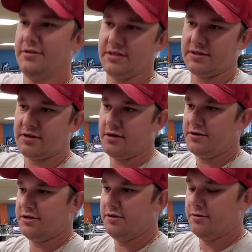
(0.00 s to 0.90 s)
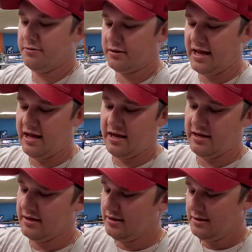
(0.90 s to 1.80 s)
will start to
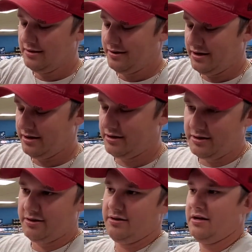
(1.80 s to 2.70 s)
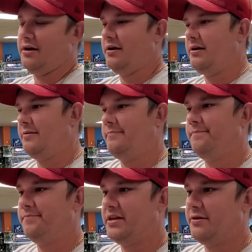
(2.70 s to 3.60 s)
lay and
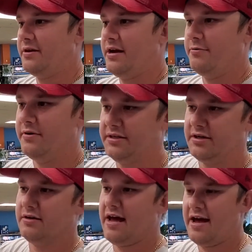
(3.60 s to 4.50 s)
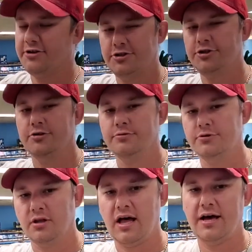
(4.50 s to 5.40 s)
kind of really start hatch June,
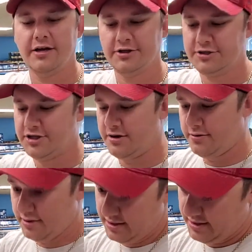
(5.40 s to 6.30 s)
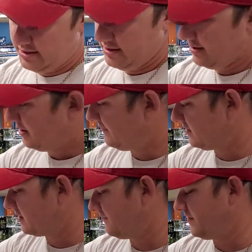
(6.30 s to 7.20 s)
July-ish. So if
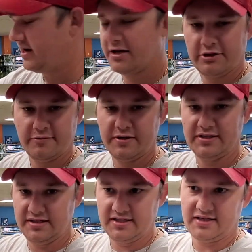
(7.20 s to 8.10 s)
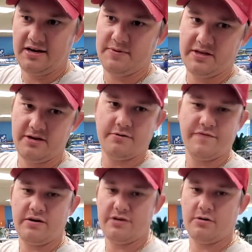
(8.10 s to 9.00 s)
you can find colubrids this time of the year,
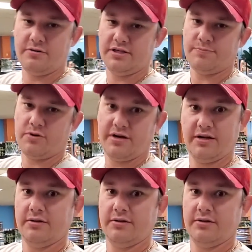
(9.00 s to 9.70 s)
very early spring,